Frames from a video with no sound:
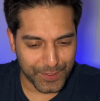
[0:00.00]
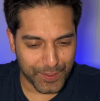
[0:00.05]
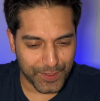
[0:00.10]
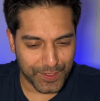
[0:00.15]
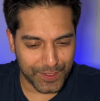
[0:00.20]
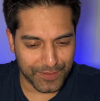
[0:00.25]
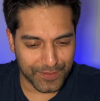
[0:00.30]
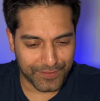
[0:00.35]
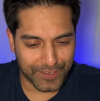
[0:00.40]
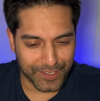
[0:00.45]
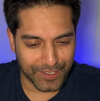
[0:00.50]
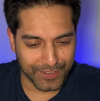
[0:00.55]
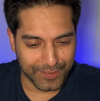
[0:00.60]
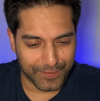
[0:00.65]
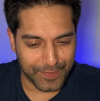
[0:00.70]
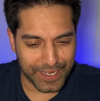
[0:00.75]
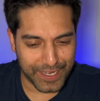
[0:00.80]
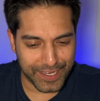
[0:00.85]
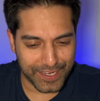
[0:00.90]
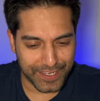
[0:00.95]
you've
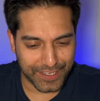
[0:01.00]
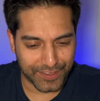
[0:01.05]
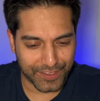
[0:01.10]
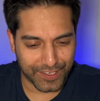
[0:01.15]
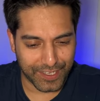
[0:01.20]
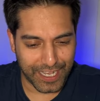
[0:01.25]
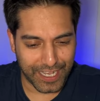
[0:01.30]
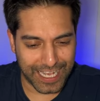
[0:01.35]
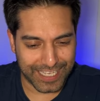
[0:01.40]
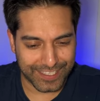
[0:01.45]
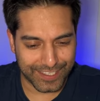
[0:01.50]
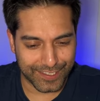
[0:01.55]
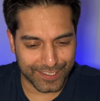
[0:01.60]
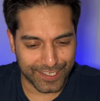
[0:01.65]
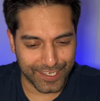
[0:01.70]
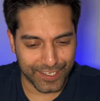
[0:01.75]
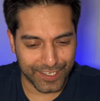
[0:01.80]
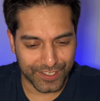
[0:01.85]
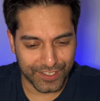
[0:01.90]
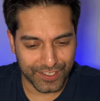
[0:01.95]
told me as
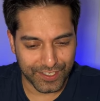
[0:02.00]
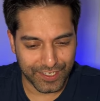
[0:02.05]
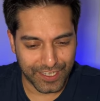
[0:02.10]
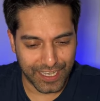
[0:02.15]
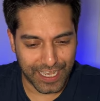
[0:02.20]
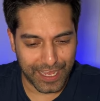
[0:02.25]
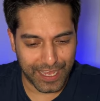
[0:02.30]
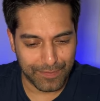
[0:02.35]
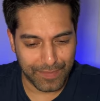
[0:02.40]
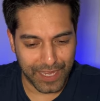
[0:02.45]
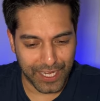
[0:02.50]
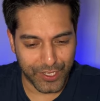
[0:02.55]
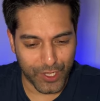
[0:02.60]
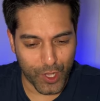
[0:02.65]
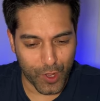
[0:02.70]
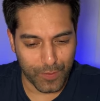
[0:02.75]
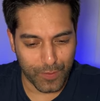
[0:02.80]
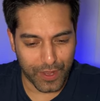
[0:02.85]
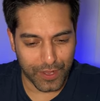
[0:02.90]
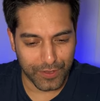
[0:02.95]
it is and made
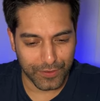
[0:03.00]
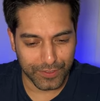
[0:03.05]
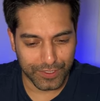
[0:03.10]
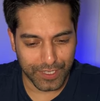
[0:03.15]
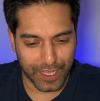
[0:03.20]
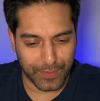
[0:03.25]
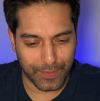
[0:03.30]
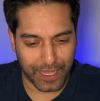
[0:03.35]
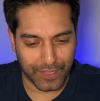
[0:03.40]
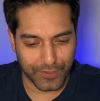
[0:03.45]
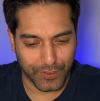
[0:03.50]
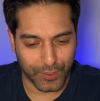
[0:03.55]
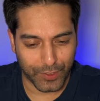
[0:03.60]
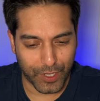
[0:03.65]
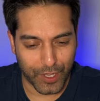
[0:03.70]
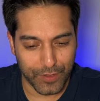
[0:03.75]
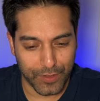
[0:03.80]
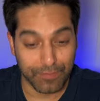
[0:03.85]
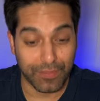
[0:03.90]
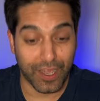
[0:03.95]
no bones about your
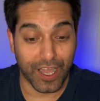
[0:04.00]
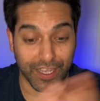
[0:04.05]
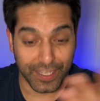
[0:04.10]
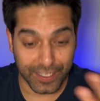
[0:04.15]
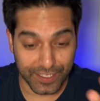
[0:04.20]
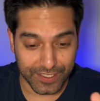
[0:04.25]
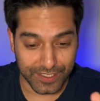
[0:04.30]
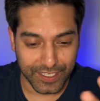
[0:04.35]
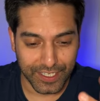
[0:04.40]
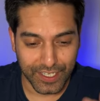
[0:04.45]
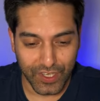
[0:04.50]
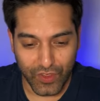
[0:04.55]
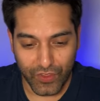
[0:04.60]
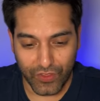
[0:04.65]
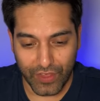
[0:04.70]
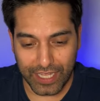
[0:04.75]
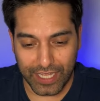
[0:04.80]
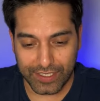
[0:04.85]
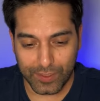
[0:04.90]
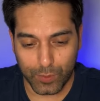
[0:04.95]
own bias.
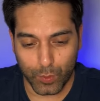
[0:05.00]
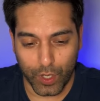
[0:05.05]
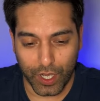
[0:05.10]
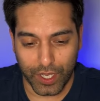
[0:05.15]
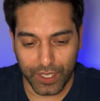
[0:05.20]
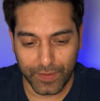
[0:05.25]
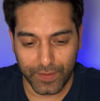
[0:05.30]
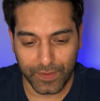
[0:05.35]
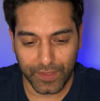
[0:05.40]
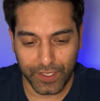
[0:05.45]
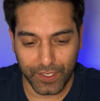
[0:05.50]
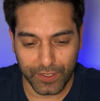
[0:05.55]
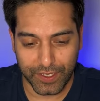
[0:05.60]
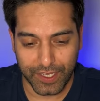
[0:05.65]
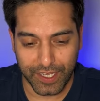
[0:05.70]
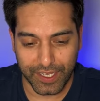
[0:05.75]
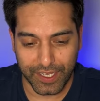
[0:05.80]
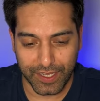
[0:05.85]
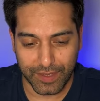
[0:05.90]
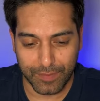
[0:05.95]
That's why you're
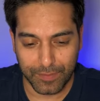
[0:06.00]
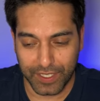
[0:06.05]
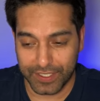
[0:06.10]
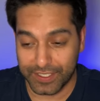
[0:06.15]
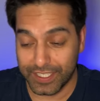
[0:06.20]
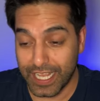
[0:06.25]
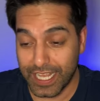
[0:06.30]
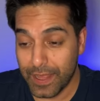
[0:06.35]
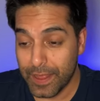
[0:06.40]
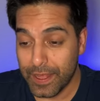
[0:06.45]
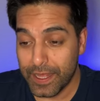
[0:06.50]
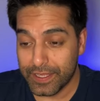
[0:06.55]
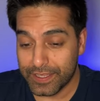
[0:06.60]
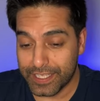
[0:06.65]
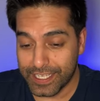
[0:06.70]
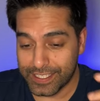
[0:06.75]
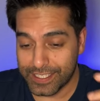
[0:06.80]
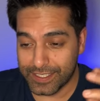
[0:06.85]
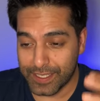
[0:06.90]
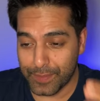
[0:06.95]
kicking butt. Yeah,
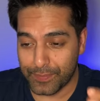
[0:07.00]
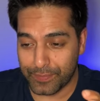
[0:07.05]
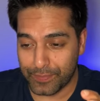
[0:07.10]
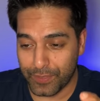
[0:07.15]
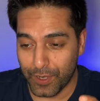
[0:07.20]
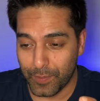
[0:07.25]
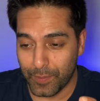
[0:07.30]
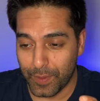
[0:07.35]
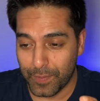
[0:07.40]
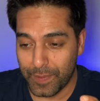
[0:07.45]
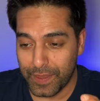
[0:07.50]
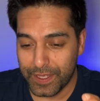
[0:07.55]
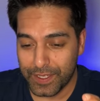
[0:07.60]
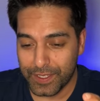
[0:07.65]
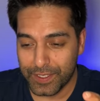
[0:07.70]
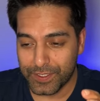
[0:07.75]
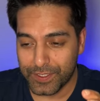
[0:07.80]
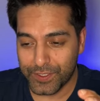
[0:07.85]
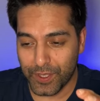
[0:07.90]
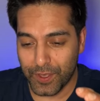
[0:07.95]
this is the problem.
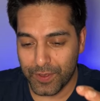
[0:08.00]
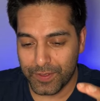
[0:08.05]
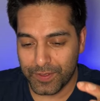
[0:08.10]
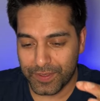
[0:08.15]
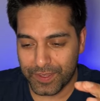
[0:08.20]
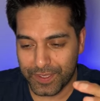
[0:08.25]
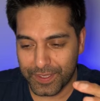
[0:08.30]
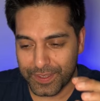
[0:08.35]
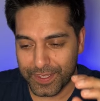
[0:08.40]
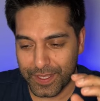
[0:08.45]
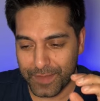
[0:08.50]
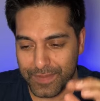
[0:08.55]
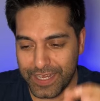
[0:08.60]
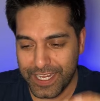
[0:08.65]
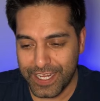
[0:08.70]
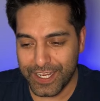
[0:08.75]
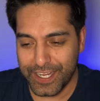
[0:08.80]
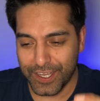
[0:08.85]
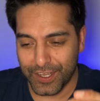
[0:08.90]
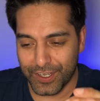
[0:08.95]
So the
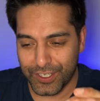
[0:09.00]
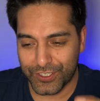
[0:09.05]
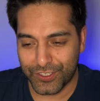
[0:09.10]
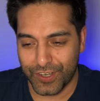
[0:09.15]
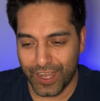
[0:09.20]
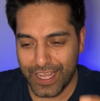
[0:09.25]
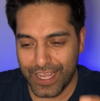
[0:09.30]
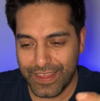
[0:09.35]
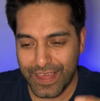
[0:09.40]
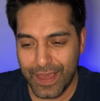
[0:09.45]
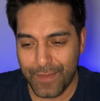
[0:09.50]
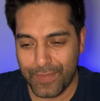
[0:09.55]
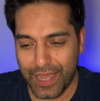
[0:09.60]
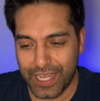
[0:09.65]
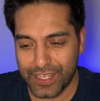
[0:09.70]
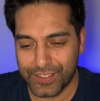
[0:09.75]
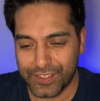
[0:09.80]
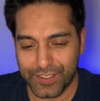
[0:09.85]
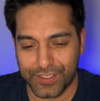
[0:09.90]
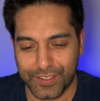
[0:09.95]
media are trying their
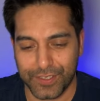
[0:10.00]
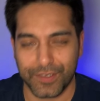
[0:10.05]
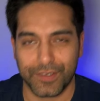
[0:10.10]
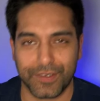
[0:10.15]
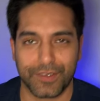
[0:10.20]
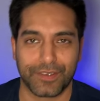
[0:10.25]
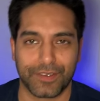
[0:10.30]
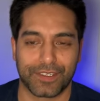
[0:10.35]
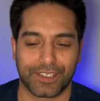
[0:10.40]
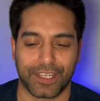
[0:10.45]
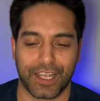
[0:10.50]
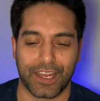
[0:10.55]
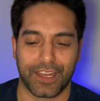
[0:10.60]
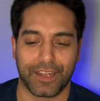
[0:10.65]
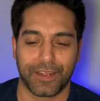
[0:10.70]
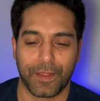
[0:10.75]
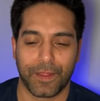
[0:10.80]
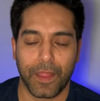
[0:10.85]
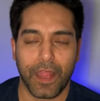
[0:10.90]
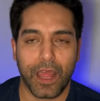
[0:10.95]
best to
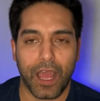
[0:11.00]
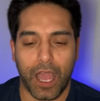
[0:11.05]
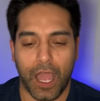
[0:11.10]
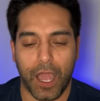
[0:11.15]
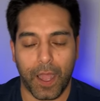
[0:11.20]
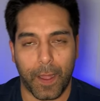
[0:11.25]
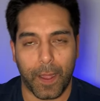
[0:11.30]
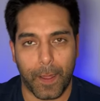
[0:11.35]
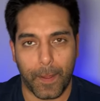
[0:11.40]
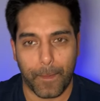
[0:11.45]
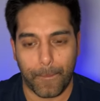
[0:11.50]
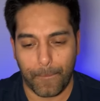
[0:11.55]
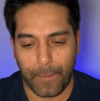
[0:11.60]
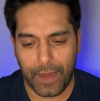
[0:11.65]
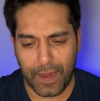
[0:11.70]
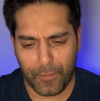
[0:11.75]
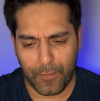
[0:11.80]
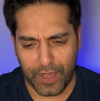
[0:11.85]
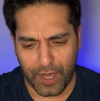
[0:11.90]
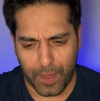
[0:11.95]
say,
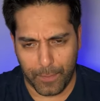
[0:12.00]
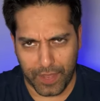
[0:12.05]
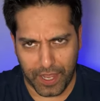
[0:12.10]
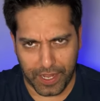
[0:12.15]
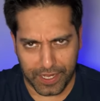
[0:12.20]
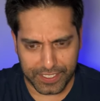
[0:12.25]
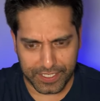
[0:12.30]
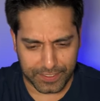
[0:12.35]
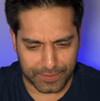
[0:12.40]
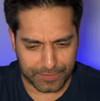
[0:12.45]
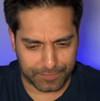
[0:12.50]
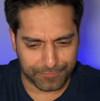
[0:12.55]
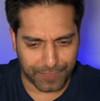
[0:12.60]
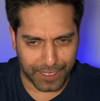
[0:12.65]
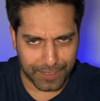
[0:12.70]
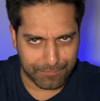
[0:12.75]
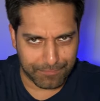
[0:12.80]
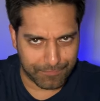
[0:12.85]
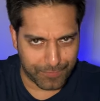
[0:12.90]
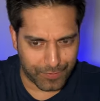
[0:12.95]
we're not biased,
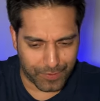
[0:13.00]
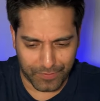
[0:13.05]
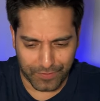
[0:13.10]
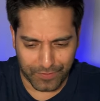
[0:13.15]
right? We're